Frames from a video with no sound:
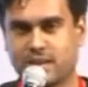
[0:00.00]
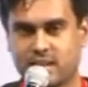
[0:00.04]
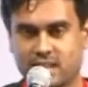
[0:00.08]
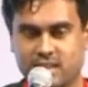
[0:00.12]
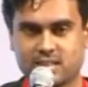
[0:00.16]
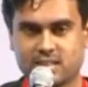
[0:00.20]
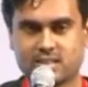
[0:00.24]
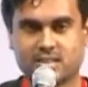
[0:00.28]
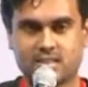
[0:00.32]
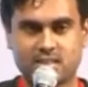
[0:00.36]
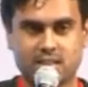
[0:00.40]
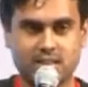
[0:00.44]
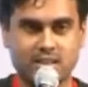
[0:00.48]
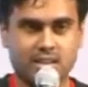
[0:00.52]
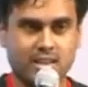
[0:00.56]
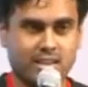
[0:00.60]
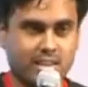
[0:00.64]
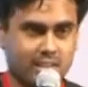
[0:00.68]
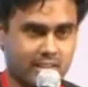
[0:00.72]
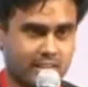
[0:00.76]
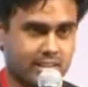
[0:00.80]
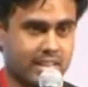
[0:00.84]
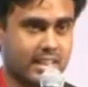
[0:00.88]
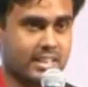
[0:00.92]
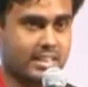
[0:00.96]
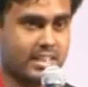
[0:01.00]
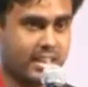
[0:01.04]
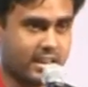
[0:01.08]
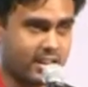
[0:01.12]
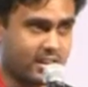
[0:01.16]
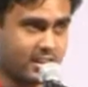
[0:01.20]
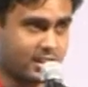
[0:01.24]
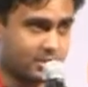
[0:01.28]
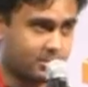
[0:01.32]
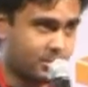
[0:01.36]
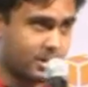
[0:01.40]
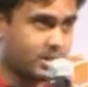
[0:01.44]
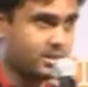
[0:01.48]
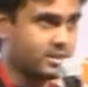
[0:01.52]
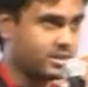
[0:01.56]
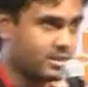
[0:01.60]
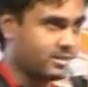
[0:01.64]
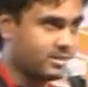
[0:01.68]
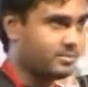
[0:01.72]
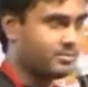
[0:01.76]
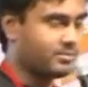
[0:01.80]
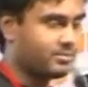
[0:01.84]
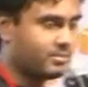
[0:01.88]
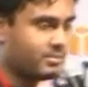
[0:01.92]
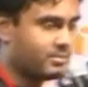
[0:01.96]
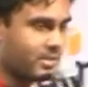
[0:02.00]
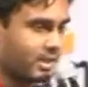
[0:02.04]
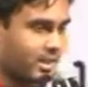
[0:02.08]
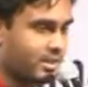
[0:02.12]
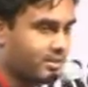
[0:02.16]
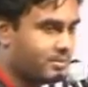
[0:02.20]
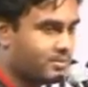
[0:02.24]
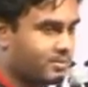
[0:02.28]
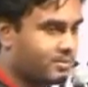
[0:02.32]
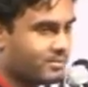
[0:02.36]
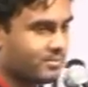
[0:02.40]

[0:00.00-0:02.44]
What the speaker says: else that they are experts in, right?